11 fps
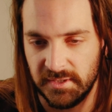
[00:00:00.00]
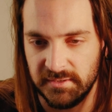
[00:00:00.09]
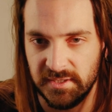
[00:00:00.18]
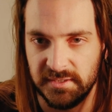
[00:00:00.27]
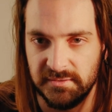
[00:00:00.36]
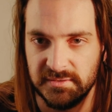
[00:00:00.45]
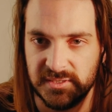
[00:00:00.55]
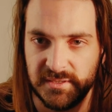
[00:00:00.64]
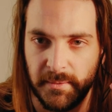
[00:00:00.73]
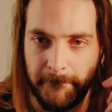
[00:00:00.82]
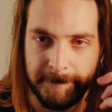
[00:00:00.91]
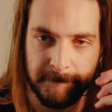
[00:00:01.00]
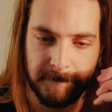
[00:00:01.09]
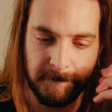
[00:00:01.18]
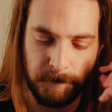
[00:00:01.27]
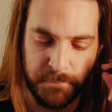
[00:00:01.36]
And then just
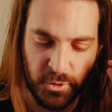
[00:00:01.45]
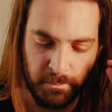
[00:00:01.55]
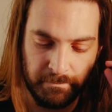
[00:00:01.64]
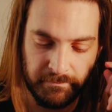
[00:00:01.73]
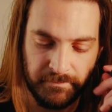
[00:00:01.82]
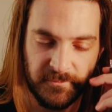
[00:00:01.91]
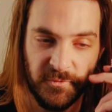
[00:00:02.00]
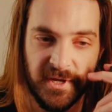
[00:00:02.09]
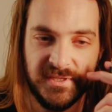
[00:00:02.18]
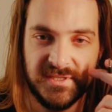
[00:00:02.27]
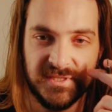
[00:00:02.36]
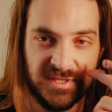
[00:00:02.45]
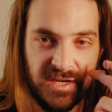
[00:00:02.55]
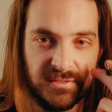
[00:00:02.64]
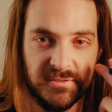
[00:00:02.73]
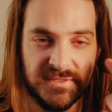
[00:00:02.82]
boop, right into the
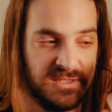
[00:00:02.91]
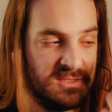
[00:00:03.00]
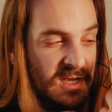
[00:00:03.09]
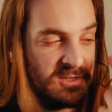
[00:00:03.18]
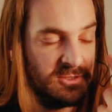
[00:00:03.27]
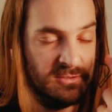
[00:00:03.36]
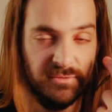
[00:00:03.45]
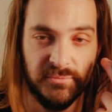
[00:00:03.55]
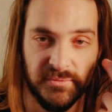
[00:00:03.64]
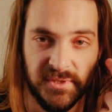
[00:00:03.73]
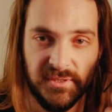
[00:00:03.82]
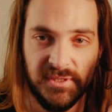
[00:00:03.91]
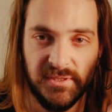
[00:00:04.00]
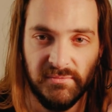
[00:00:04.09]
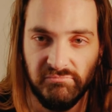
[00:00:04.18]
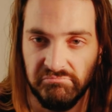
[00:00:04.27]
goggles. It's actually
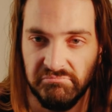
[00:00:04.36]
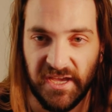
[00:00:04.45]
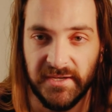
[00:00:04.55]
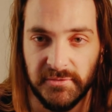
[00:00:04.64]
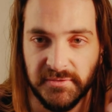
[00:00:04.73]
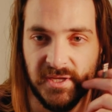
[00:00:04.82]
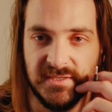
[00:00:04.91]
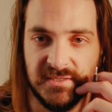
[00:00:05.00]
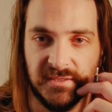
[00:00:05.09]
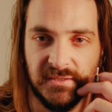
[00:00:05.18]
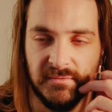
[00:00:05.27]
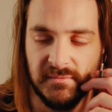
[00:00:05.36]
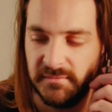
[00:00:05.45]
really angled nicely.